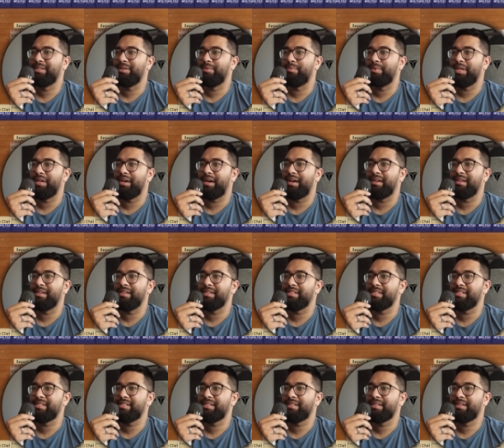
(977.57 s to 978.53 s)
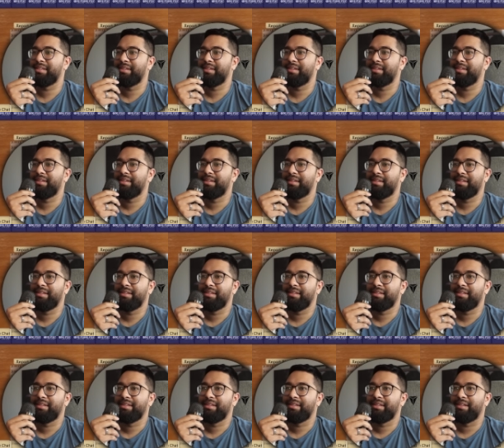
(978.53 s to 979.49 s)
to be honest.
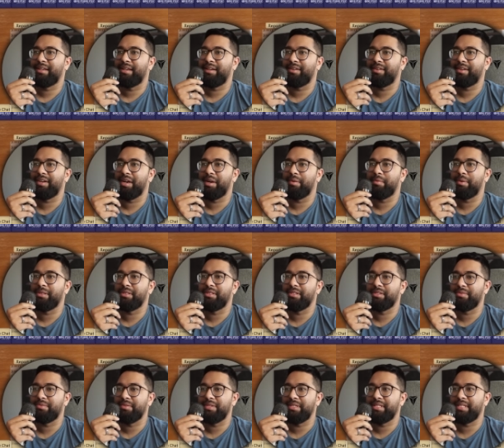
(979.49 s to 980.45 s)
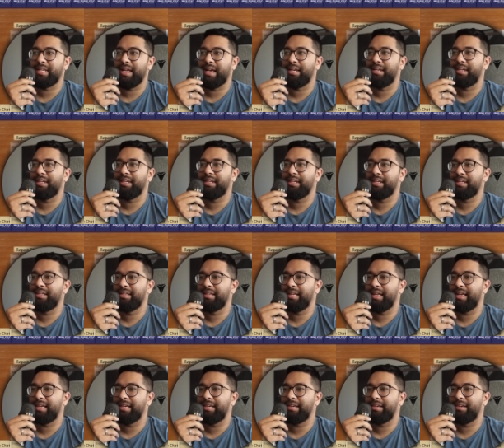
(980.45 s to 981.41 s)
I don't care about this restanding.
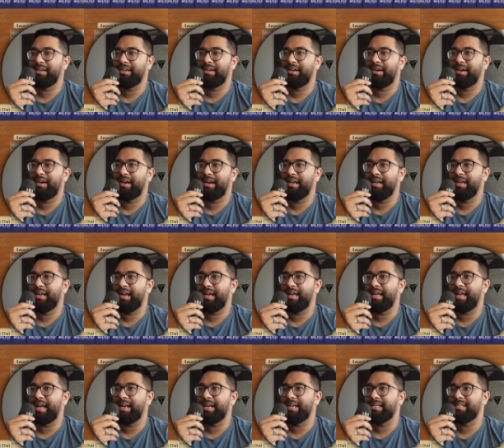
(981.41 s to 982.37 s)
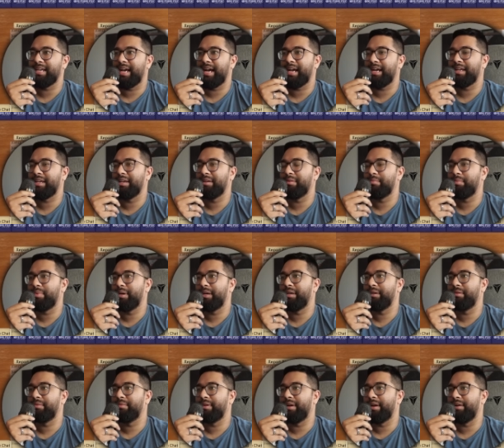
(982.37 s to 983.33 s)
Like, all right, I can't attack it,
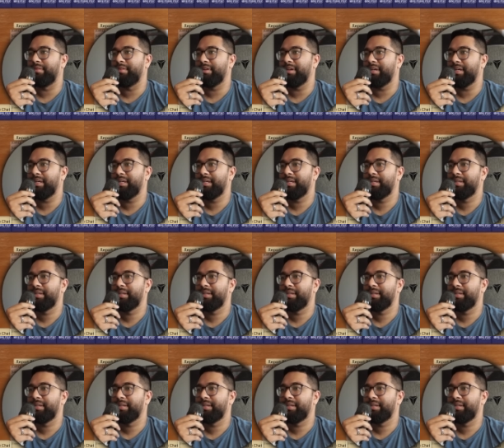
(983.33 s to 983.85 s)
but whatever.